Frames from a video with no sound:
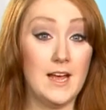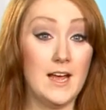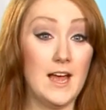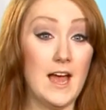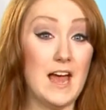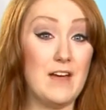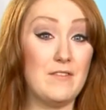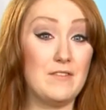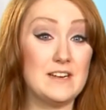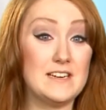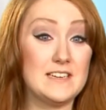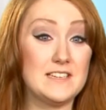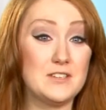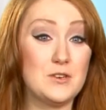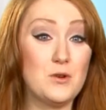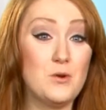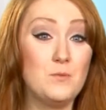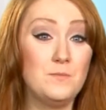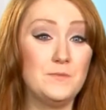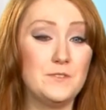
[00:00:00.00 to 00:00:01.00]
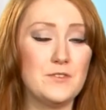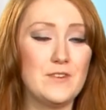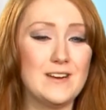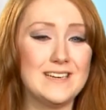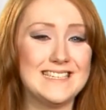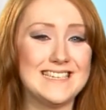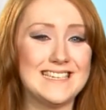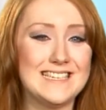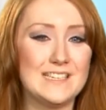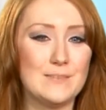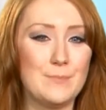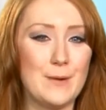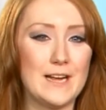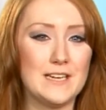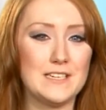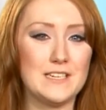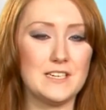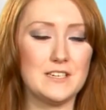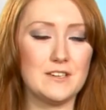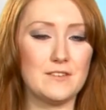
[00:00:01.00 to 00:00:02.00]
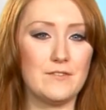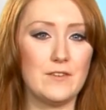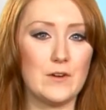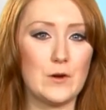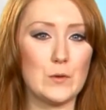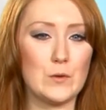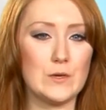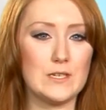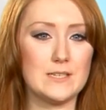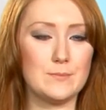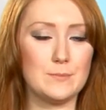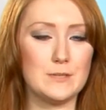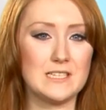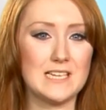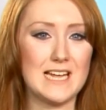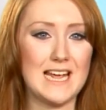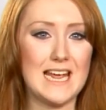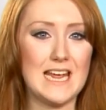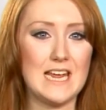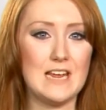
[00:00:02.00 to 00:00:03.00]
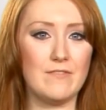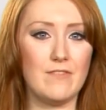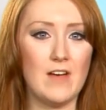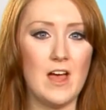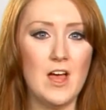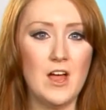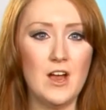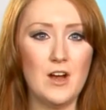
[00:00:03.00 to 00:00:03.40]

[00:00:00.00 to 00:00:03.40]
Heavy storms are anticipated for Christmas Eve,